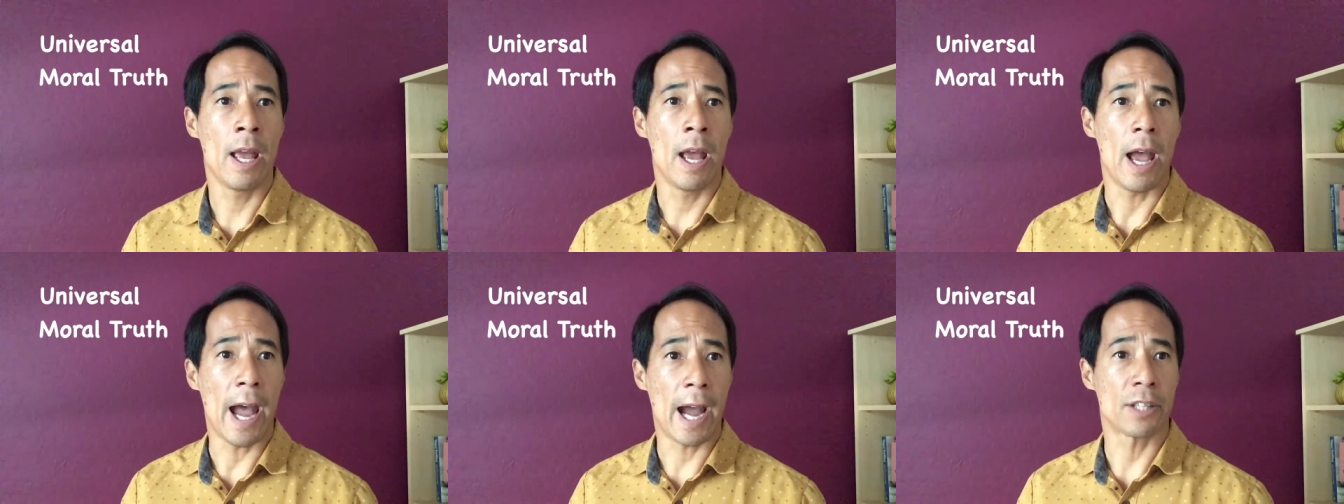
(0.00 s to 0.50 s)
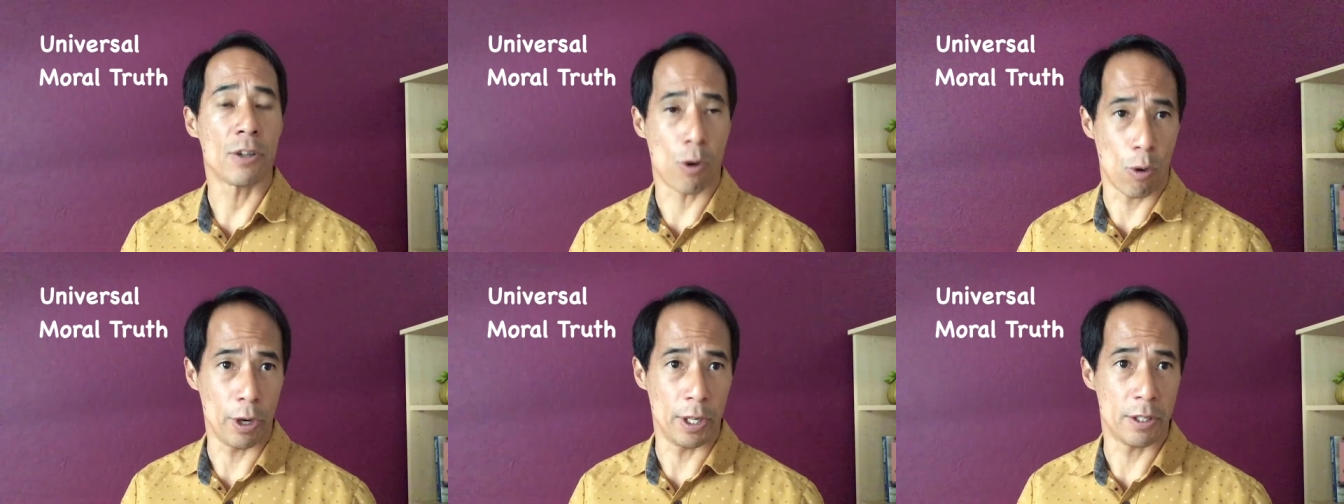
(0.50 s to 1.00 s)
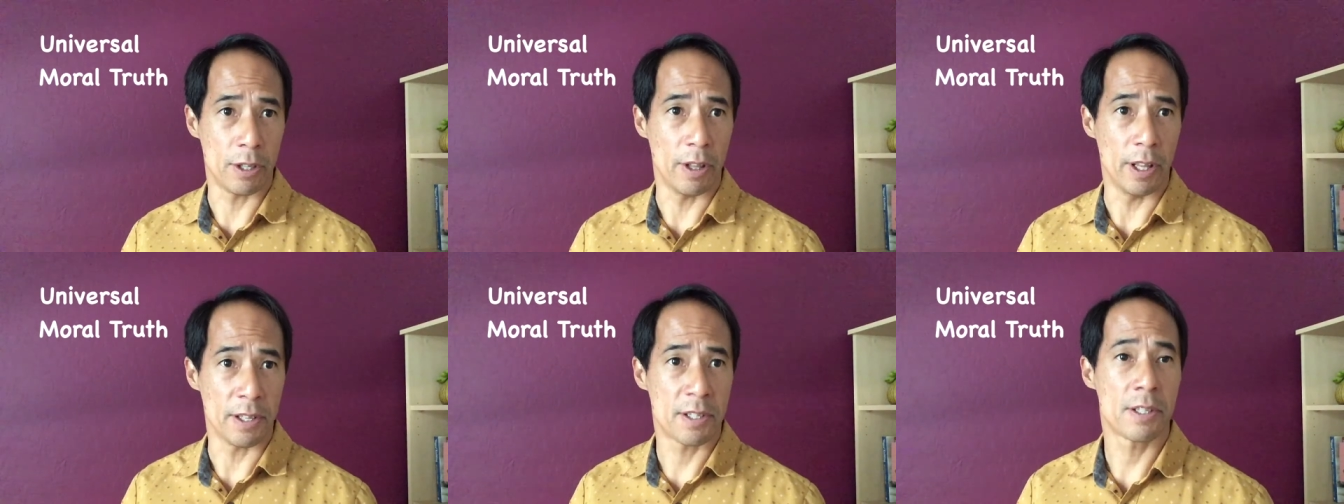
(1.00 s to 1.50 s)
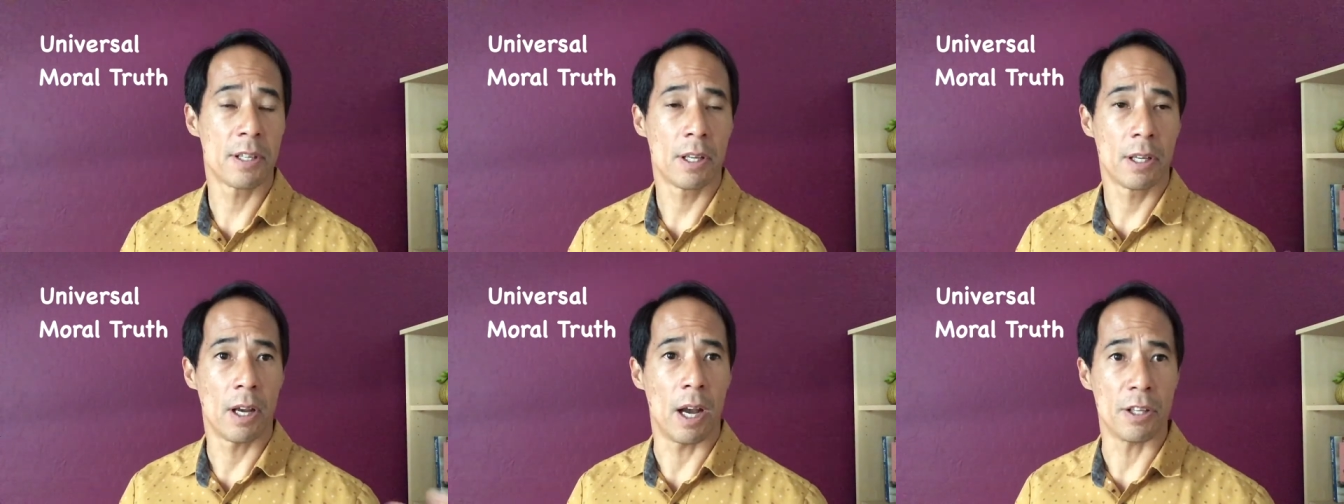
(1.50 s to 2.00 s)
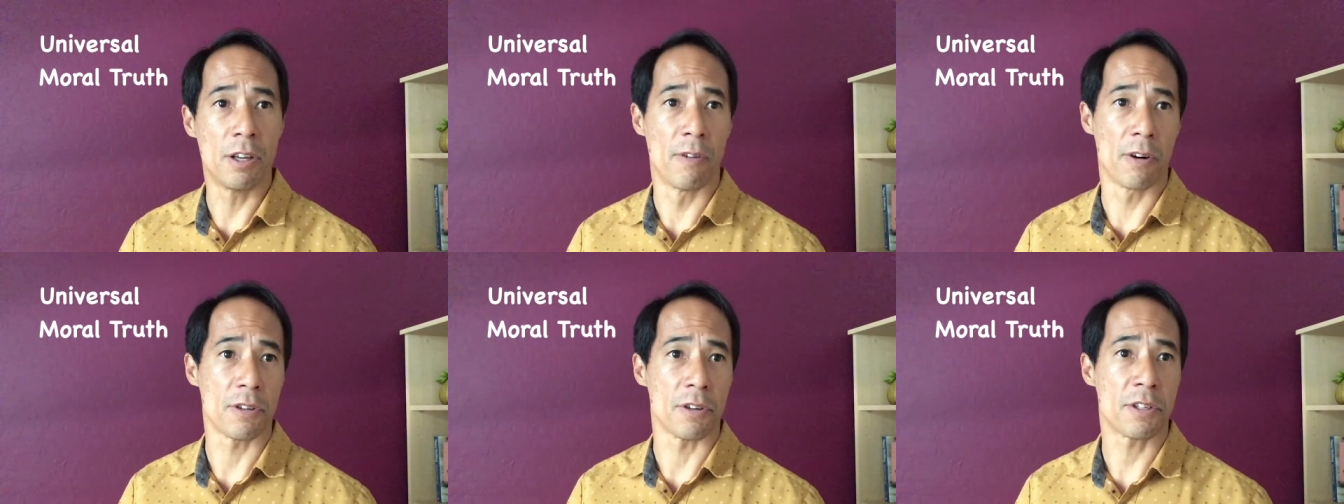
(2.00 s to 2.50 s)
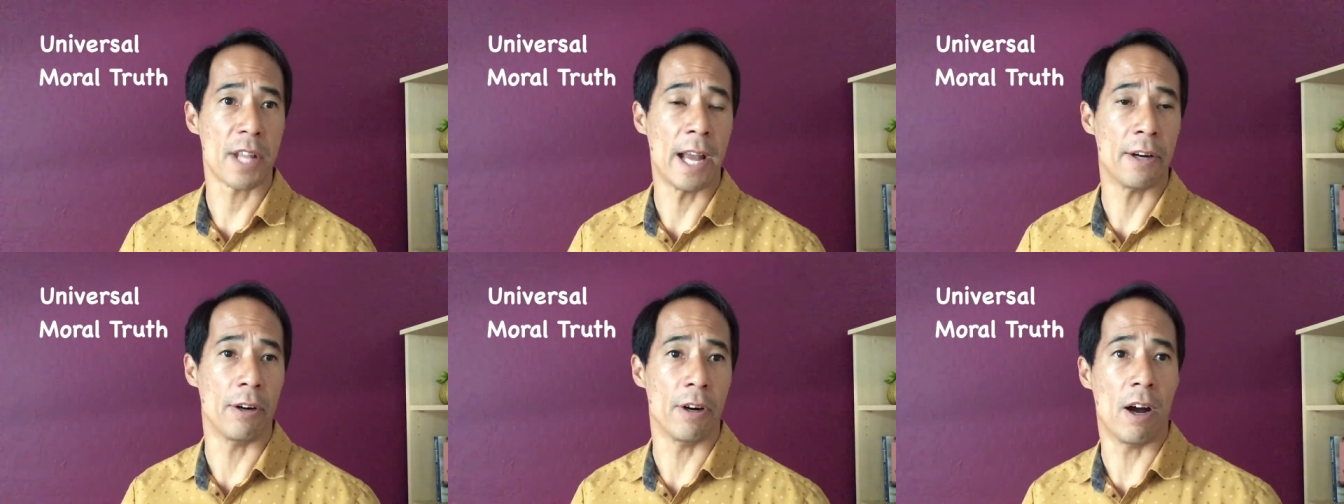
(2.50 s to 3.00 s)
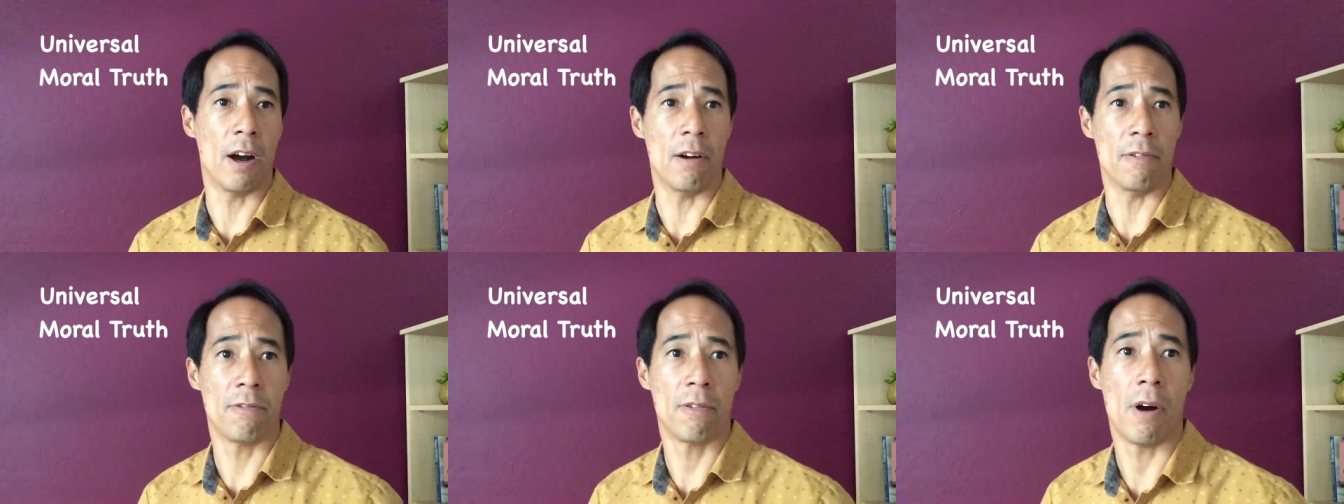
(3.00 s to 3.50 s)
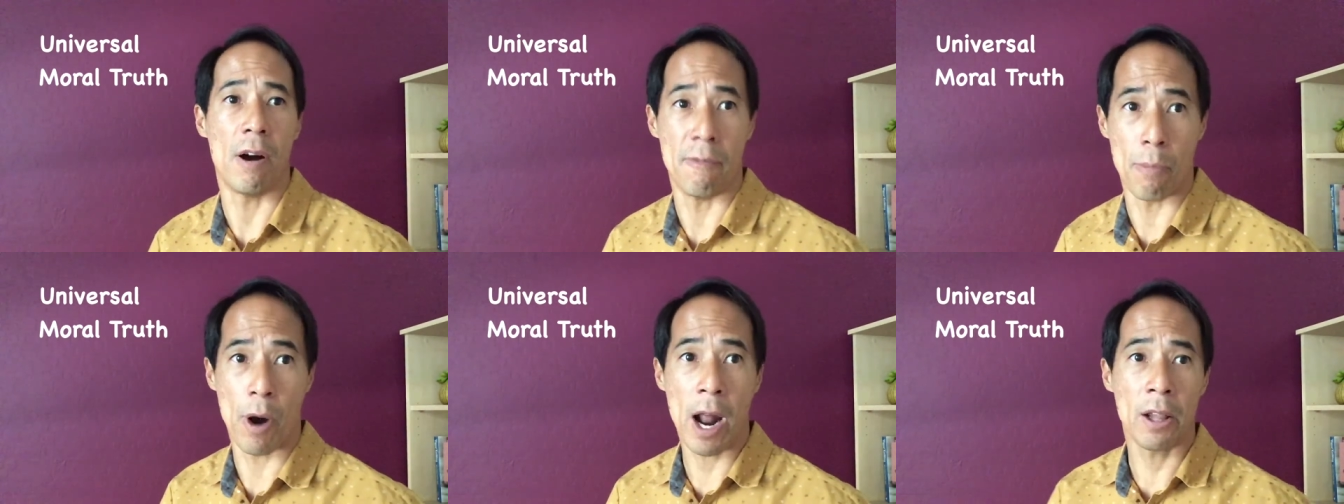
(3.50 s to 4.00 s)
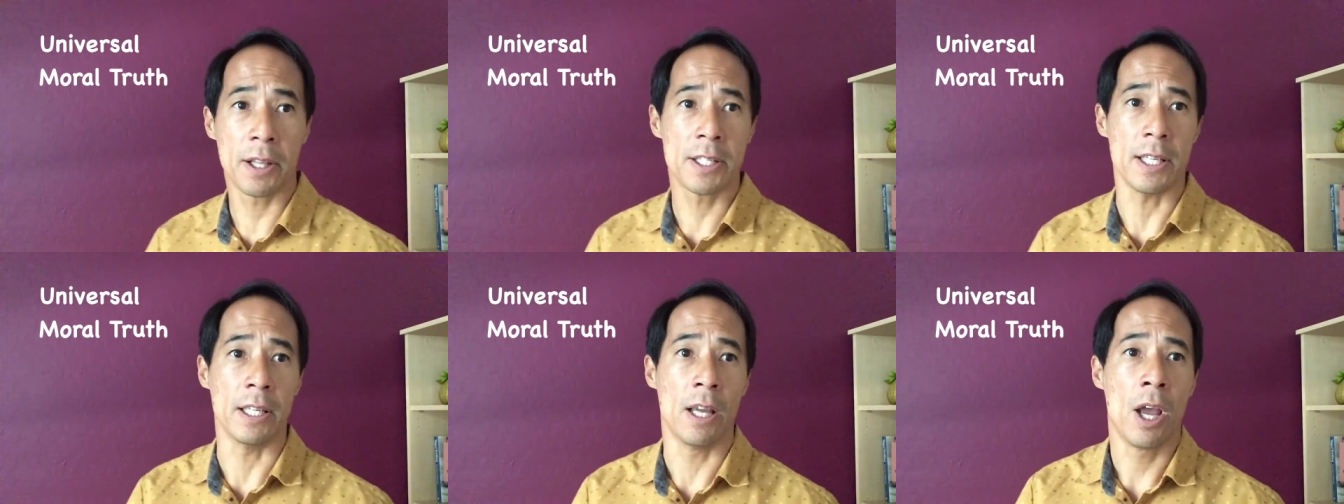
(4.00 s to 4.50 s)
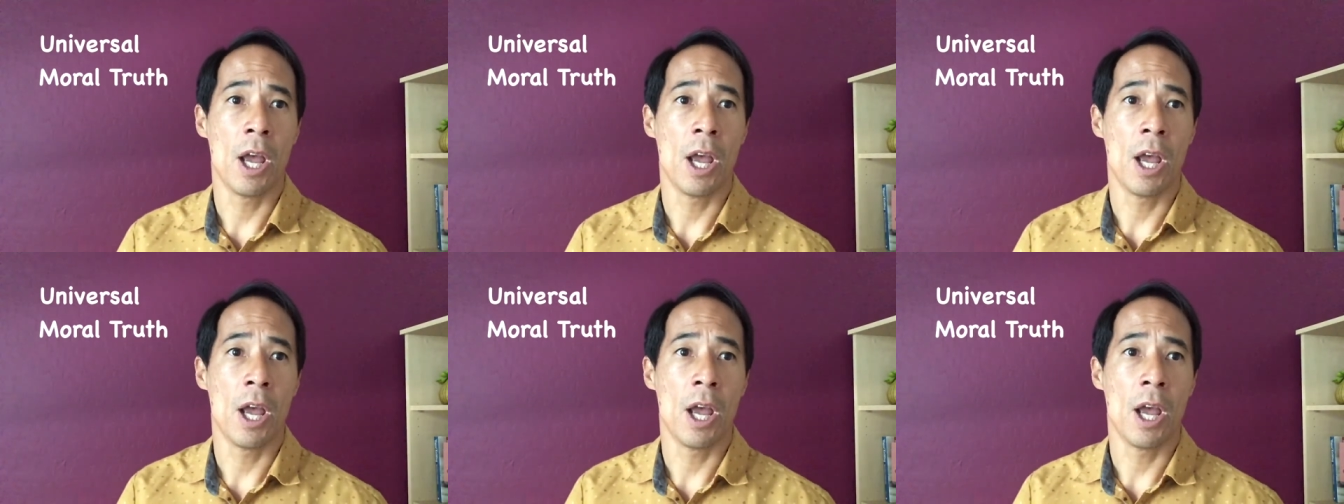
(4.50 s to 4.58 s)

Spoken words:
act according to this universal standard of morality,